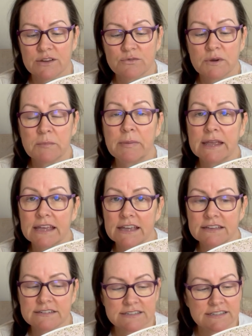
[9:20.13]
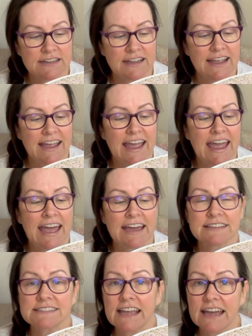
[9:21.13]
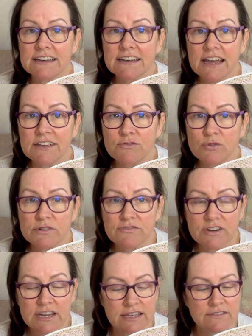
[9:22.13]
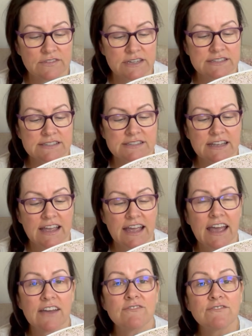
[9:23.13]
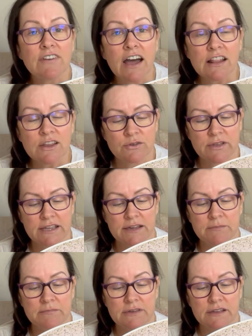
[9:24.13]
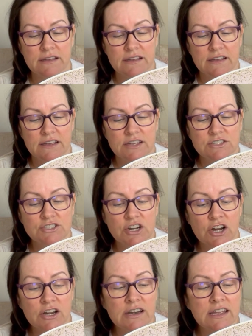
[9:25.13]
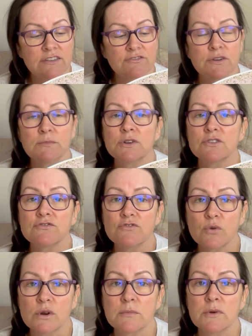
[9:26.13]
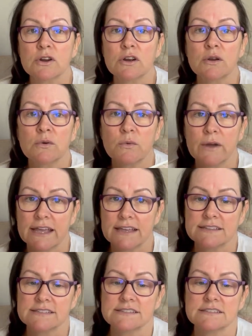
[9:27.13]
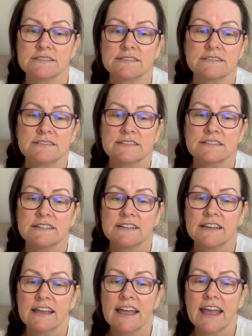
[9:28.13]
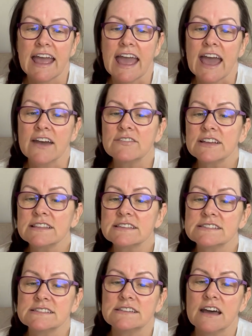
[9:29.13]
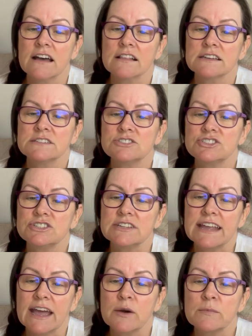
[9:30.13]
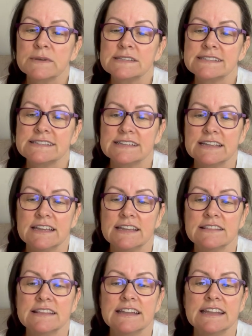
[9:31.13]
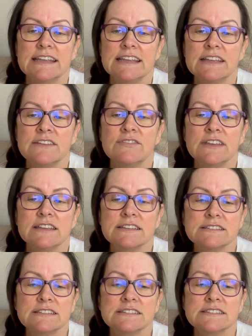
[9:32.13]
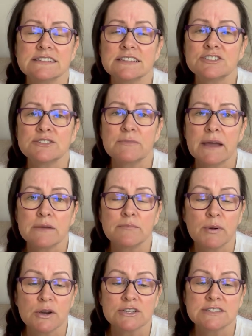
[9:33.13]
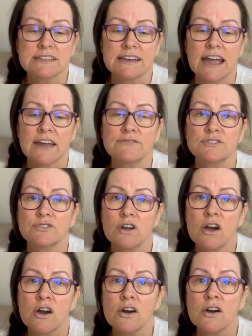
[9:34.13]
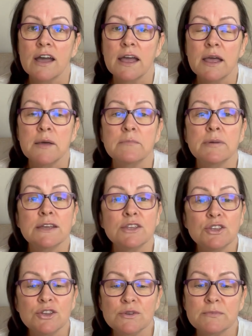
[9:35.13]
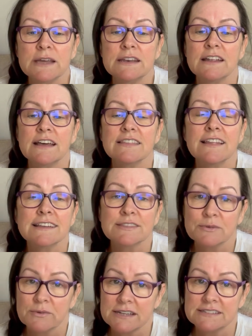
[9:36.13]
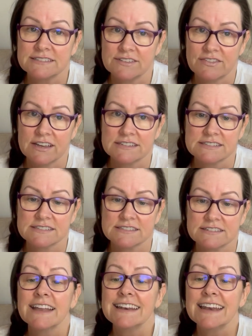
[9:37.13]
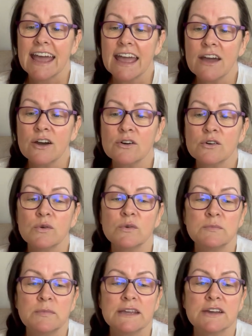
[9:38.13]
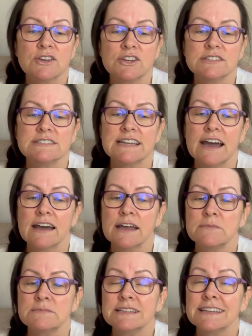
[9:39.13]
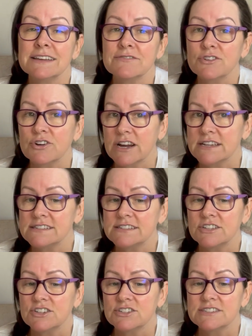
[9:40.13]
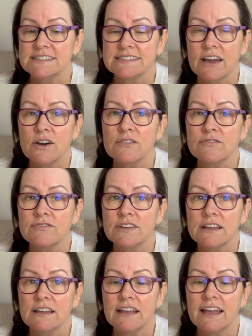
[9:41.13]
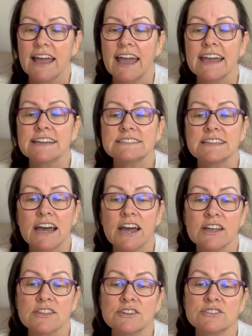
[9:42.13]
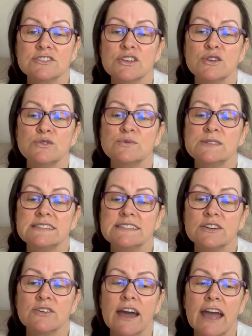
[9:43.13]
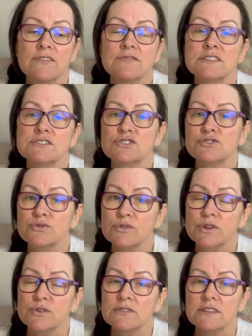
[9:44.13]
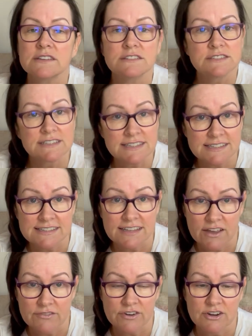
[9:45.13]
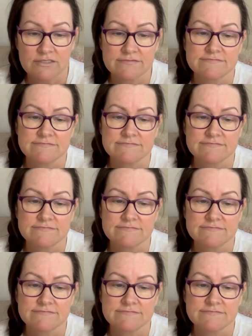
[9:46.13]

Repent, ask Adonai for forgiveness, and follow him, turning from your former ways. Having this knowledge should help us see that Eve isn't such a bad person after all, but human like the rest of us. Now would be a good time to give grace to yourself and to others who still have this truth to discover.